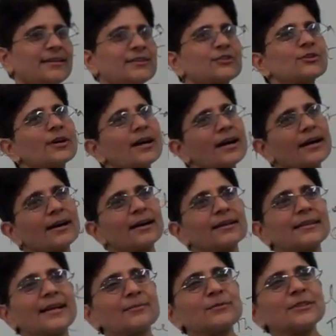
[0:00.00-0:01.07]
so
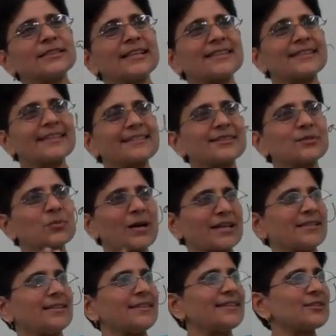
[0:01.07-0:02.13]
Alhamdulillah, this is
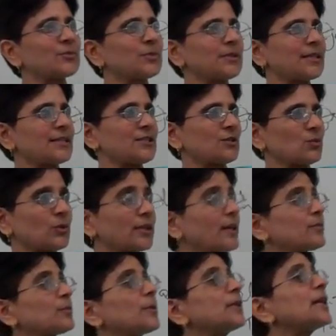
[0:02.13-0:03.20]
one interpretation of what
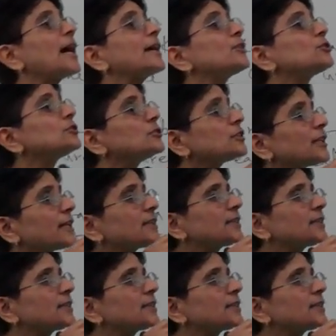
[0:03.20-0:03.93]
happened, but I don't know that...